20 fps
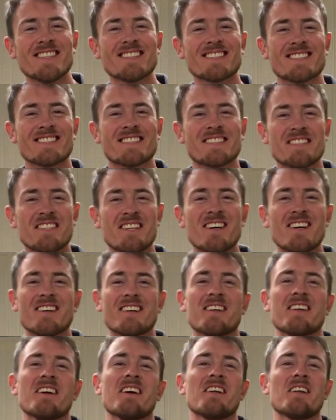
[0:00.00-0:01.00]
Greetings, it's John,
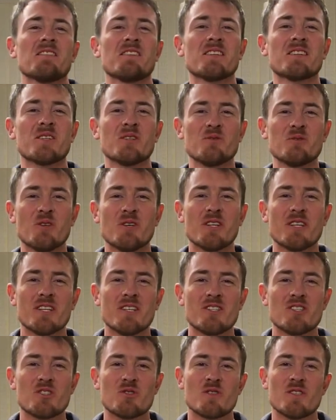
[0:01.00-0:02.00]
and I've got the running
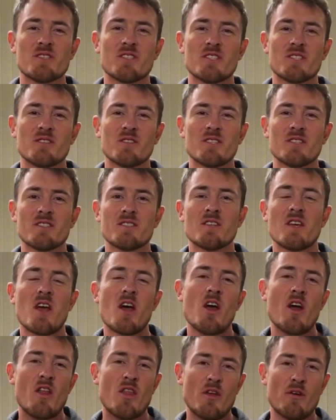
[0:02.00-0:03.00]
injury series,
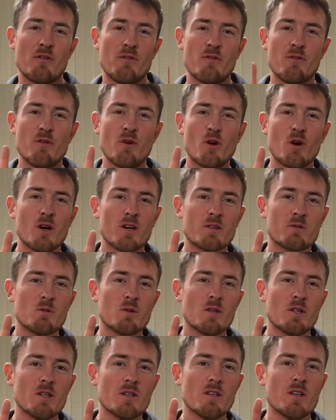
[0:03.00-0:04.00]
the fourth
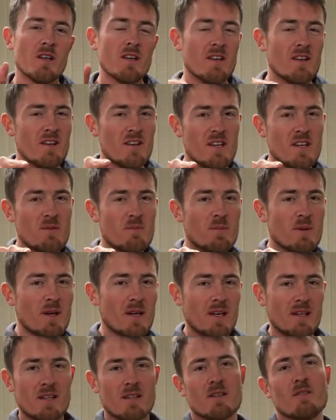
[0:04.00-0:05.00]
one, knee
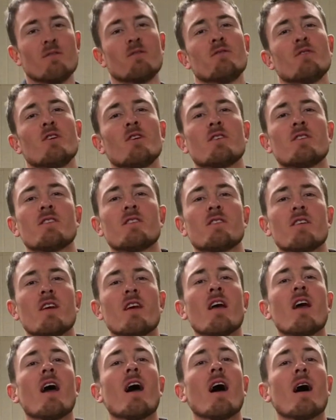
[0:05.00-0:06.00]
pain at the front,
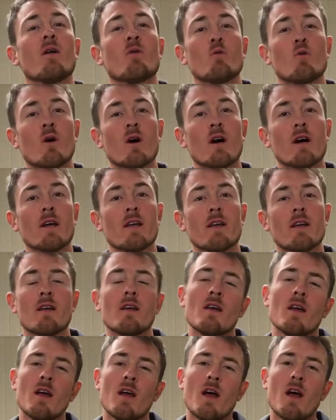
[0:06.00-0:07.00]
and why. I'm
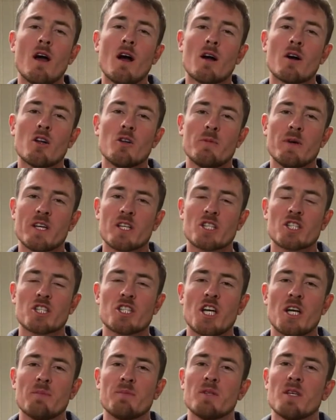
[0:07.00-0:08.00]
going to make it
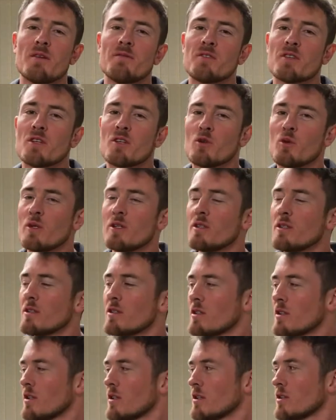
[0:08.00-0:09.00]
snappy. I have to go
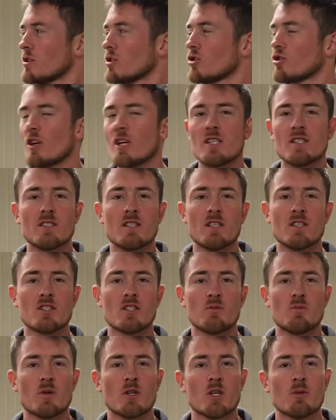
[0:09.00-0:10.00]
into the train
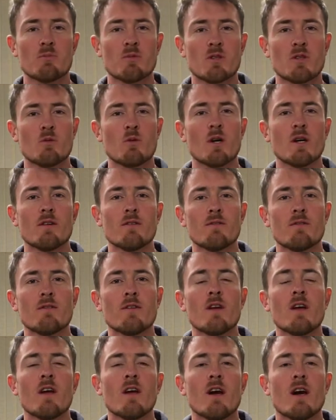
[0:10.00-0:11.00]
station, pick up the
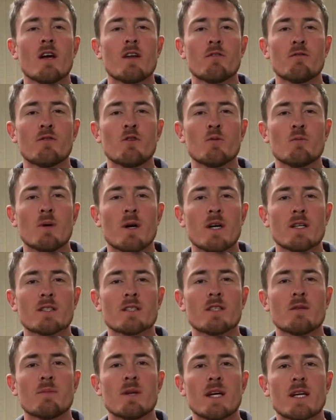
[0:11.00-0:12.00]
wife, and a few pints
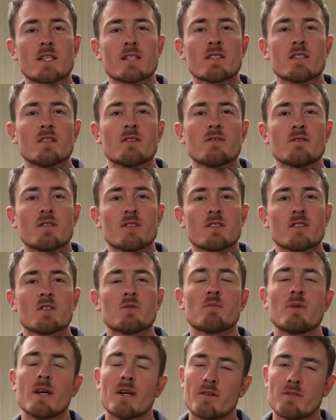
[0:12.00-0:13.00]
of the black stuff because it's
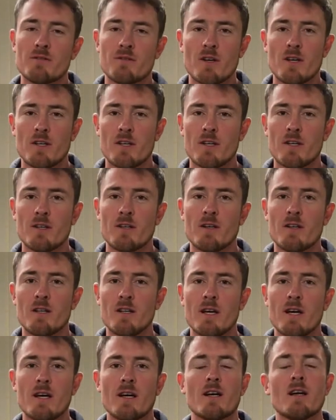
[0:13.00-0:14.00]
Black Friday and all
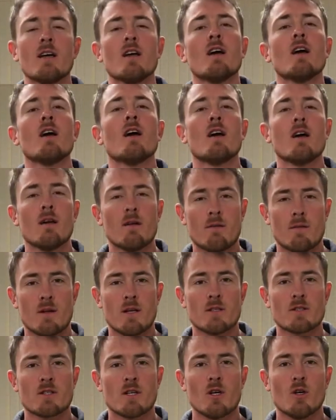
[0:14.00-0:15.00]
that.
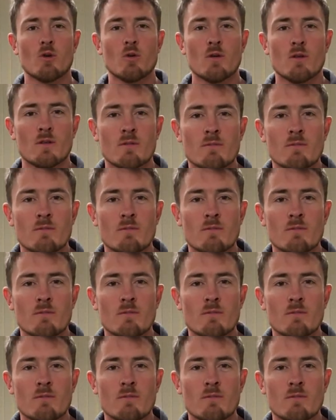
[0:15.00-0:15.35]
Let's go.